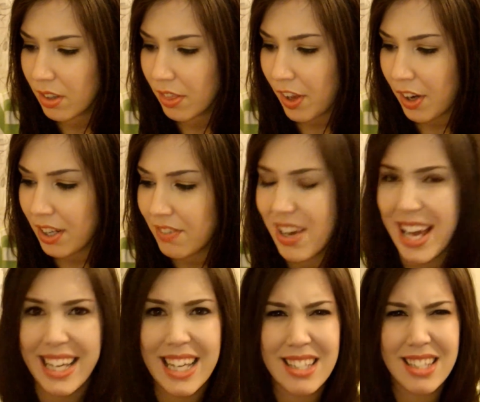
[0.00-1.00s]
35, I
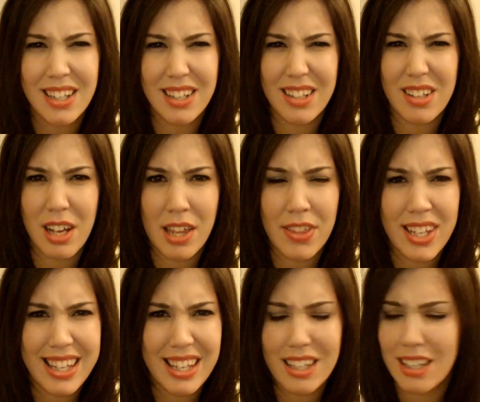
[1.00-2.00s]
guess, I
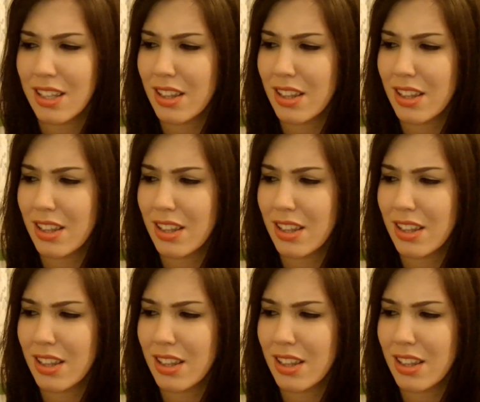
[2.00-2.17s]
think